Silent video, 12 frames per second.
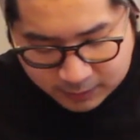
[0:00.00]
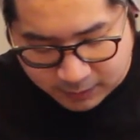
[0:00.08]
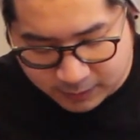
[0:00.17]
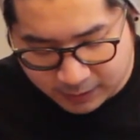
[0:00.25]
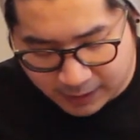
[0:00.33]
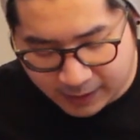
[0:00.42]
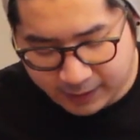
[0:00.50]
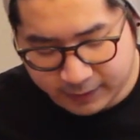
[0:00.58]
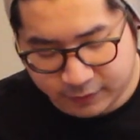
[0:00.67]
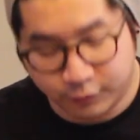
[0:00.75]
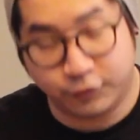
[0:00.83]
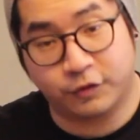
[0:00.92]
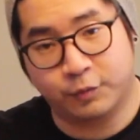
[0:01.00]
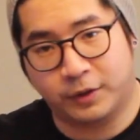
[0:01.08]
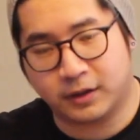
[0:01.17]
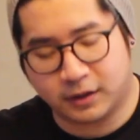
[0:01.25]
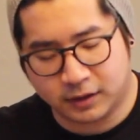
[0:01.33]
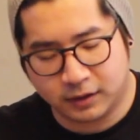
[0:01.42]
I used
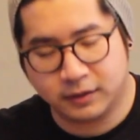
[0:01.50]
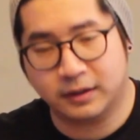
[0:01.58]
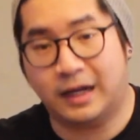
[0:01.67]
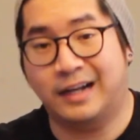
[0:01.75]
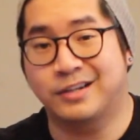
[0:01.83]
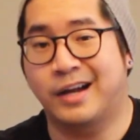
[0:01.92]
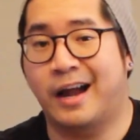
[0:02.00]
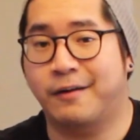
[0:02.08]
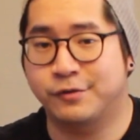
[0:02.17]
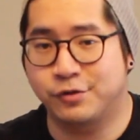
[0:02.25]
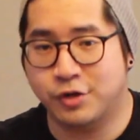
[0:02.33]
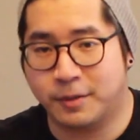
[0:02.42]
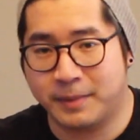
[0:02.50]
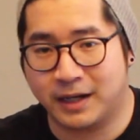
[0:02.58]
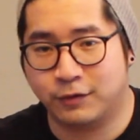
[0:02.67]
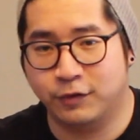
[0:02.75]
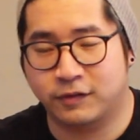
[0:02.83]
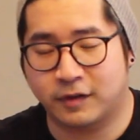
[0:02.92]
1 card. I have to draw
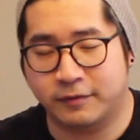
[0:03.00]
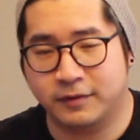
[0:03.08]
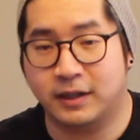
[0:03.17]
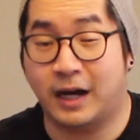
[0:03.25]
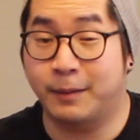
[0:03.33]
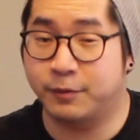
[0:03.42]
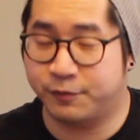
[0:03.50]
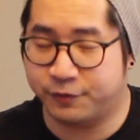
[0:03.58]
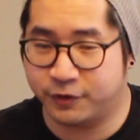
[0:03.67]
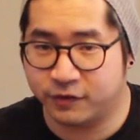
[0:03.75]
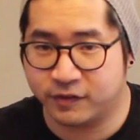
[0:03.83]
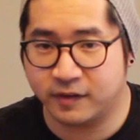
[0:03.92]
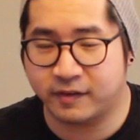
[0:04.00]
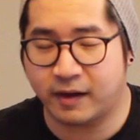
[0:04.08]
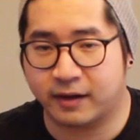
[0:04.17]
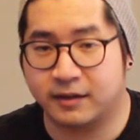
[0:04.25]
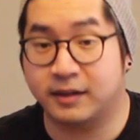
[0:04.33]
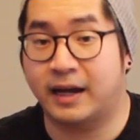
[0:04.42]
back to 7. I'm the first
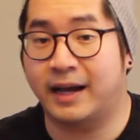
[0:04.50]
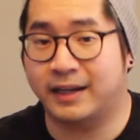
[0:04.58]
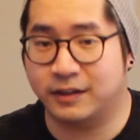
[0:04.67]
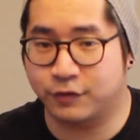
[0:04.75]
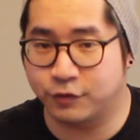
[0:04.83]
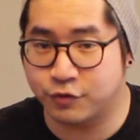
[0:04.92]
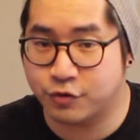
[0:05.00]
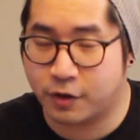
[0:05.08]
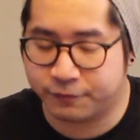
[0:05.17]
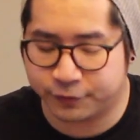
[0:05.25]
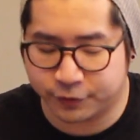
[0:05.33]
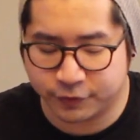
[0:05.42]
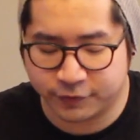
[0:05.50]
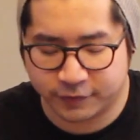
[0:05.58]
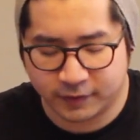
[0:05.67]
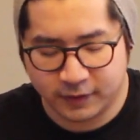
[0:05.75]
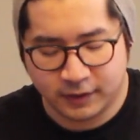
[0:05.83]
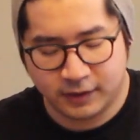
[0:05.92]
attacker. I get to draw
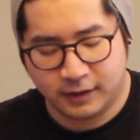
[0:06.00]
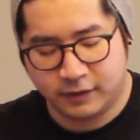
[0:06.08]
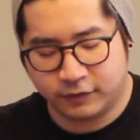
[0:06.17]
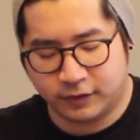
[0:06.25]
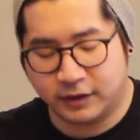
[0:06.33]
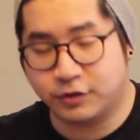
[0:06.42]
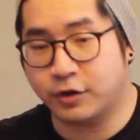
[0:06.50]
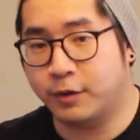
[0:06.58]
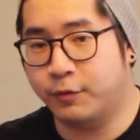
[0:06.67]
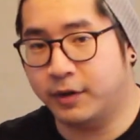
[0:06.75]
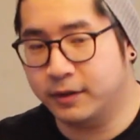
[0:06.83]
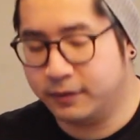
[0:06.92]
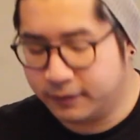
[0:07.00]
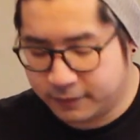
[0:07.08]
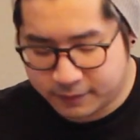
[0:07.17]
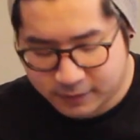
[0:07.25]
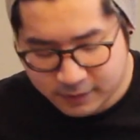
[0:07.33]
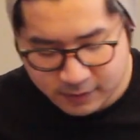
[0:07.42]
first, so I draw 1.
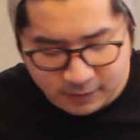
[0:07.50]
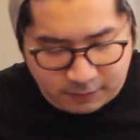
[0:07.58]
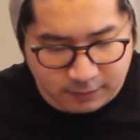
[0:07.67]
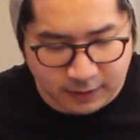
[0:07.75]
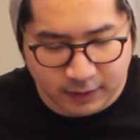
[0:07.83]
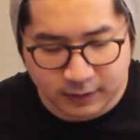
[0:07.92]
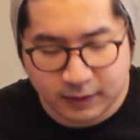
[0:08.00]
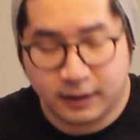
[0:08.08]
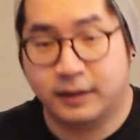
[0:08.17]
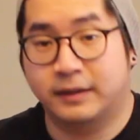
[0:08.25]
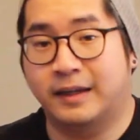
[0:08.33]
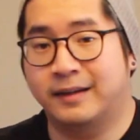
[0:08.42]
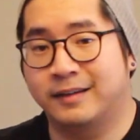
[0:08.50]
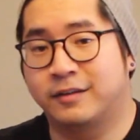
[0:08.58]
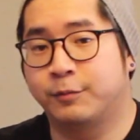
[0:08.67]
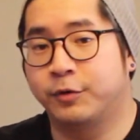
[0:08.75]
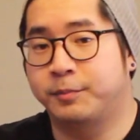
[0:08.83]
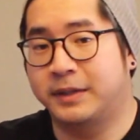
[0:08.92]
Right? Then
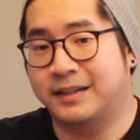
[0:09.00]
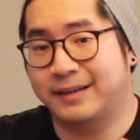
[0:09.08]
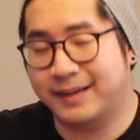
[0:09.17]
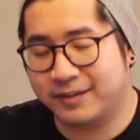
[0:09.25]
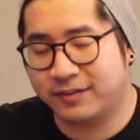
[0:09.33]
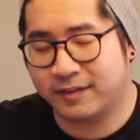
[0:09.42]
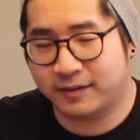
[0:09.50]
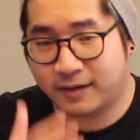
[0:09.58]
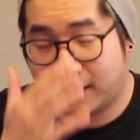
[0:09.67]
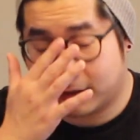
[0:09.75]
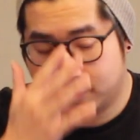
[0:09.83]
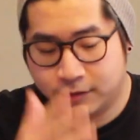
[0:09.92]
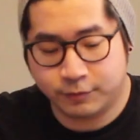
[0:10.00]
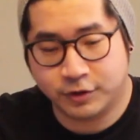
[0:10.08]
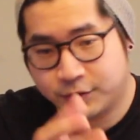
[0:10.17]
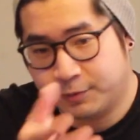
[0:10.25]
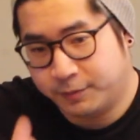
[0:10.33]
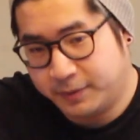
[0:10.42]
it would be the next attacker,
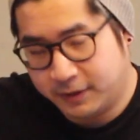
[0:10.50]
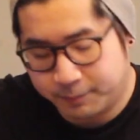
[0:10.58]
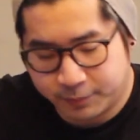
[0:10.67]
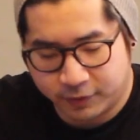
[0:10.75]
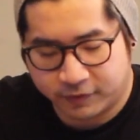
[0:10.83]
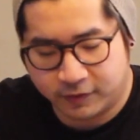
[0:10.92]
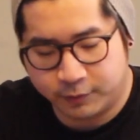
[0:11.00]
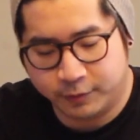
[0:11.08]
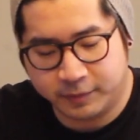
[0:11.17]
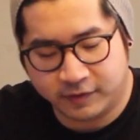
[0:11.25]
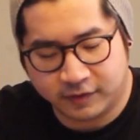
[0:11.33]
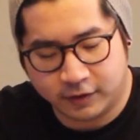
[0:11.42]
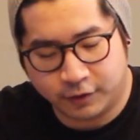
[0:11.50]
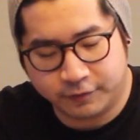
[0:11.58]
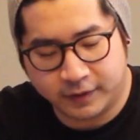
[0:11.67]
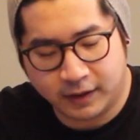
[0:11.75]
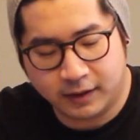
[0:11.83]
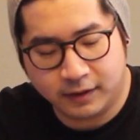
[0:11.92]
which would be the person who would be sitting
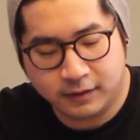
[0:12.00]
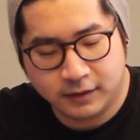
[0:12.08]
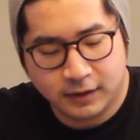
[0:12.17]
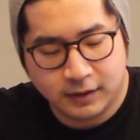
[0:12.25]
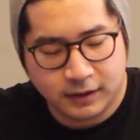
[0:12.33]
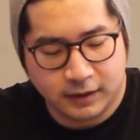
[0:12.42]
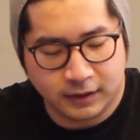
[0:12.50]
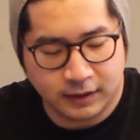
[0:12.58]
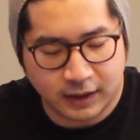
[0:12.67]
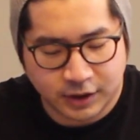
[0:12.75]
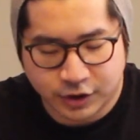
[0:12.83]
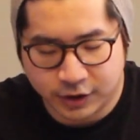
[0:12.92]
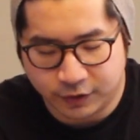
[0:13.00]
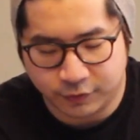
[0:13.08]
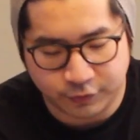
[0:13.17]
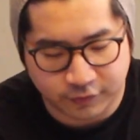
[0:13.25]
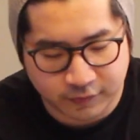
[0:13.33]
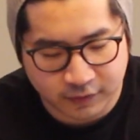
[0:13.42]
over there. He actually
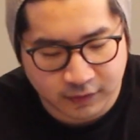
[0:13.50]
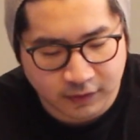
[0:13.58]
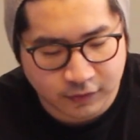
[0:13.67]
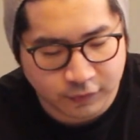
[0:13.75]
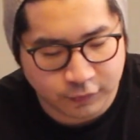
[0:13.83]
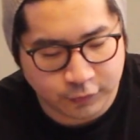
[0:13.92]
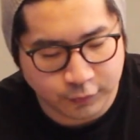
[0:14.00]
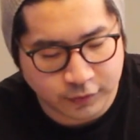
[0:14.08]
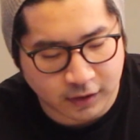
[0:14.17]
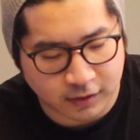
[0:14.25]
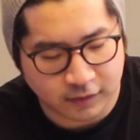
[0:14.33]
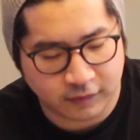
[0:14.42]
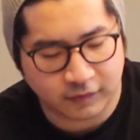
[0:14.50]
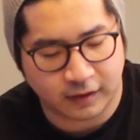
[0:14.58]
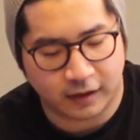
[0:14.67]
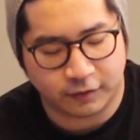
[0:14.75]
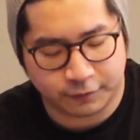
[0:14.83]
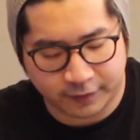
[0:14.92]
used 2 cards,
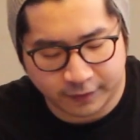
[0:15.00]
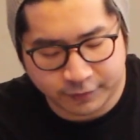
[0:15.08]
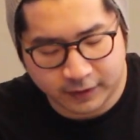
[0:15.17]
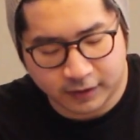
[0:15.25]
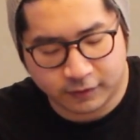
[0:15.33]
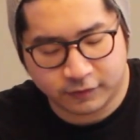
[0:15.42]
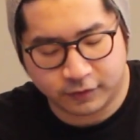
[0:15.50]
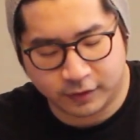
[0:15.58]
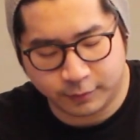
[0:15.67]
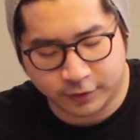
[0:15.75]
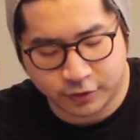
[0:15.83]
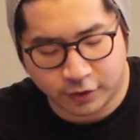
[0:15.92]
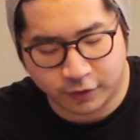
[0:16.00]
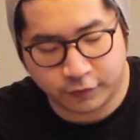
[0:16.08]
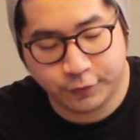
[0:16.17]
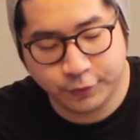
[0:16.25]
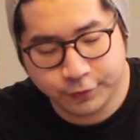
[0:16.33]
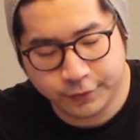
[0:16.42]
has 5 right now, so he would draw
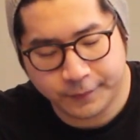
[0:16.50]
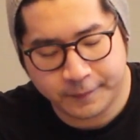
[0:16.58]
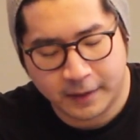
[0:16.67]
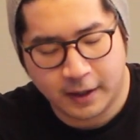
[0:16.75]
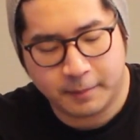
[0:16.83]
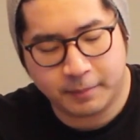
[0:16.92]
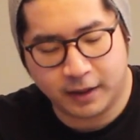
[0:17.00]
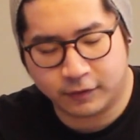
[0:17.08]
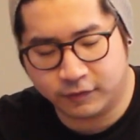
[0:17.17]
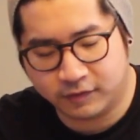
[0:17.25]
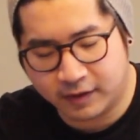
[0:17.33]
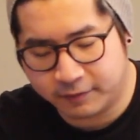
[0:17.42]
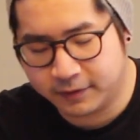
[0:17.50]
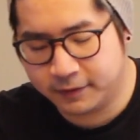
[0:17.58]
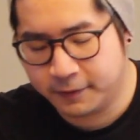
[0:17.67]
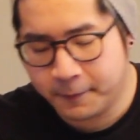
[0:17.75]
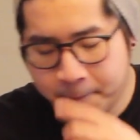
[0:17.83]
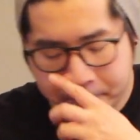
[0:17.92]
2, back to 7.
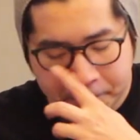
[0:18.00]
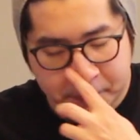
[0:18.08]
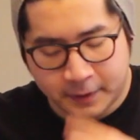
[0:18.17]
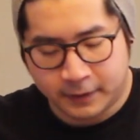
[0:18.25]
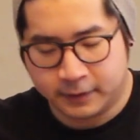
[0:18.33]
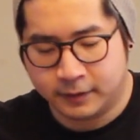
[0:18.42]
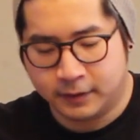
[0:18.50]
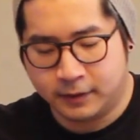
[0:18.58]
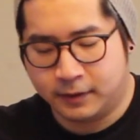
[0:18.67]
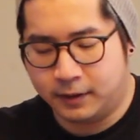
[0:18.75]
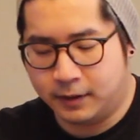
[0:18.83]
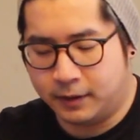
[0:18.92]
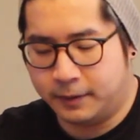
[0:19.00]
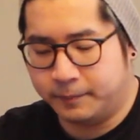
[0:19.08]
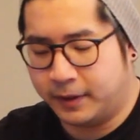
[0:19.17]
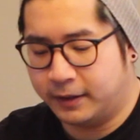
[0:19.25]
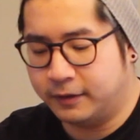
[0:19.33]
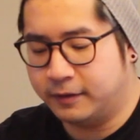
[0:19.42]

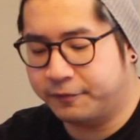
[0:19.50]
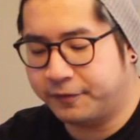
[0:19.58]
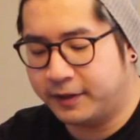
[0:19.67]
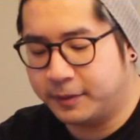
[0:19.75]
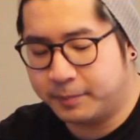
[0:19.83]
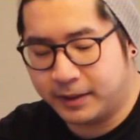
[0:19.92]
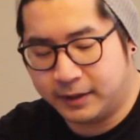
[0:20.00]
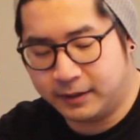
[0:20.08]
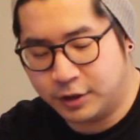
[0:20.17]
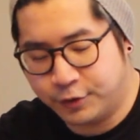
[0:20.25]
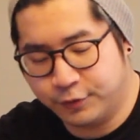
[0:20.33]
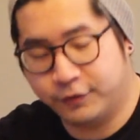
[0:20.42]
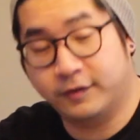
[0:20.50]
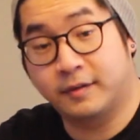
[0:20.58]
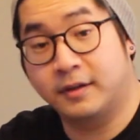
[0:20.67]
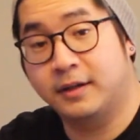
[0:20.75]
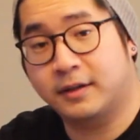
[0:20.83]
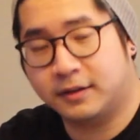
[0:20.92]
And the defending player used
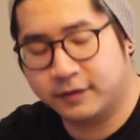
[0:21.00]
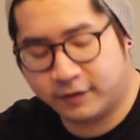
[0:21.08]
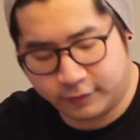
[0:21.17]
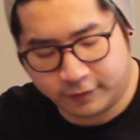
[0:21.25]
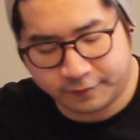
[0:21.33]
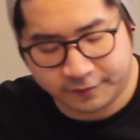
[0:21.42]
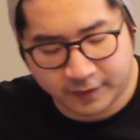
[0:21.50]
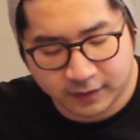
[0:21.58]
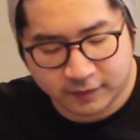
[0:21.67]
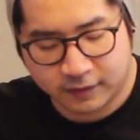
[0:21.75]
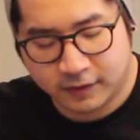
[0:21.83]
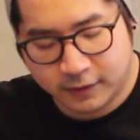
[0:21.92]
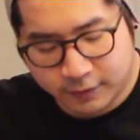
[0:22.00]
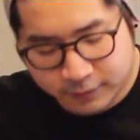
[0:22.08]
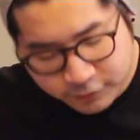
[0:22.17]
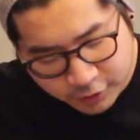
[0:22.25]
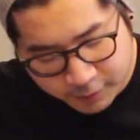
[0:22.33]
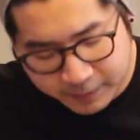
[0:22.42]
3 cards to defend,
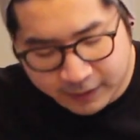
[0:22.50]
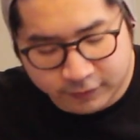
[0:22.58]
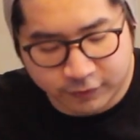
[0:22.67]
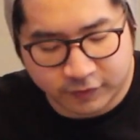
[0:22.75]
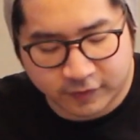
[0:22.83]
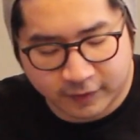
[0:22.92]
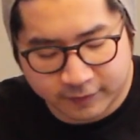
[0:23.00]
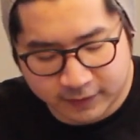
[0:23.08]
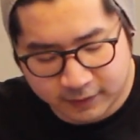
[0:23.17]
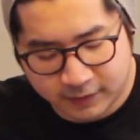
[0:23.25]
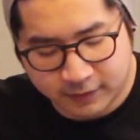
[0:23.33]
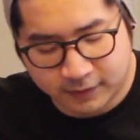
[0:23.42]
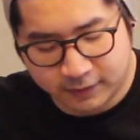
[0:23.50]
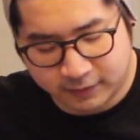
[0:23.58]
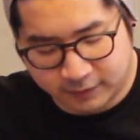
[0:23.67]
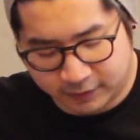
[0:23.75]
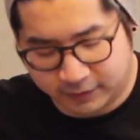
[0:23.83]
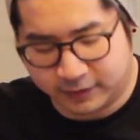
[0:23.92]
draw back to 7,
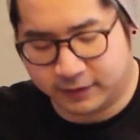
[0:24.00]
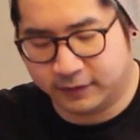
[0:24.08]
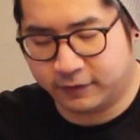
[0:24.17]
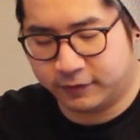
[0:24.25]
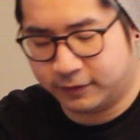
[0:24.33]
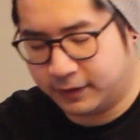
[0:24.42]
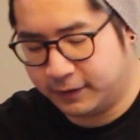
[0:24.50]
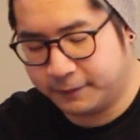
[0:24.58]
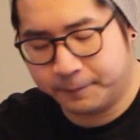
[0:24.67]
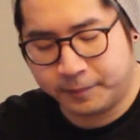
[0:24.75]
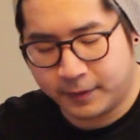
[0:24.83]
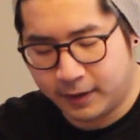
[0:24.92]
3 cards, right?